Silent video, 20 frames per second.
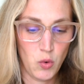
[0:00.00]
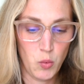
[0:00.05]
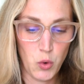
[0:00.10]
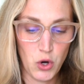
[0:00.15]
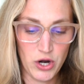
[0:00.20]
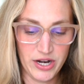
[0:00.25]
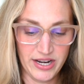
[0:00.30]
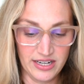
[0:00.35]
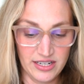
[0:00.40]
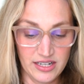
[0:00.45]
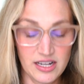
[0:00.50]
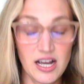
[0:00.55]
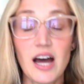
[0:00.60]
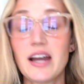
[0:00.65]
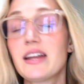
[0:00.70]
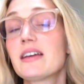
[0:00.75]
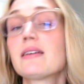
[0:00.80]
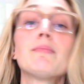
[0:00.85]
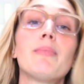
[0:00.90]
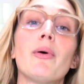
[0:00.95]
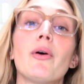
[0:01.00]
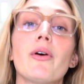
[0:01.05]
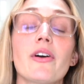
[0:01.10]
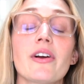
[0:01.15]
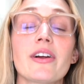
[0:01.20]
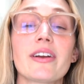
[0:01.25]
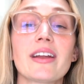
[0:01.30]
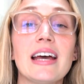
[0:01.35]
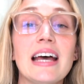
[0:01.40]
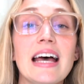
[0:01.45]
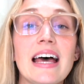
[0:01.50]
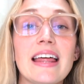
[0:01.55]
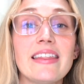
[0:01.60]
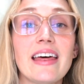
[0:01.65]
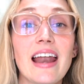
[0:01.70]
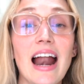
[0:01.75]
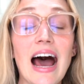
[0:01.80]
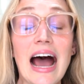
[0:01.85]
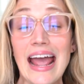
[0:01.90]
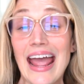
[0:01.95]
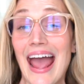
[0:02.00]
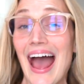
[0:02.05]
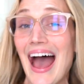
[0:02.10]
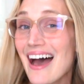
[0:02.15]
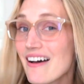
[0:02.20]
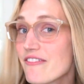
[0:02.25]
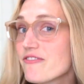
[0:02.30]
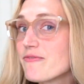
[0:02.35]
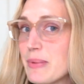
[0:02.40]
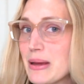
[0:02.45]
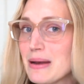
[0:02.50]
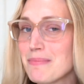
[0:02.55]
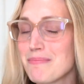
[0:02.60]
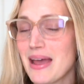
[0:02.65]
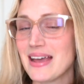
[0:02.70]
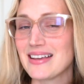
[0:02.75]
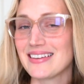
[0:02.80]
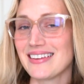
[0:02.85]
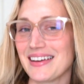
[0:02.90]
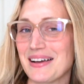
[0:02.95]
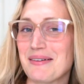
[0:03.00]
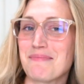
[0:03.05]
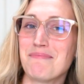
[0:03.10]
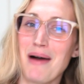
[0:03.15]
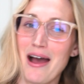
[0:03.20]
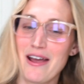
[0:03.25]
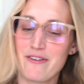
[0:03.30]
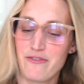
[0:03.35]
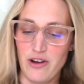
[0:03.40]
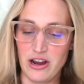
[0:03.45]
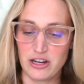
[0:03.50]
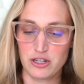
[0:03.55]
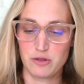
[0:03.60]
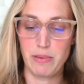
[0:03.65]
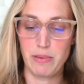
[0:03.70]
wooden cutting board that I have been making my fresh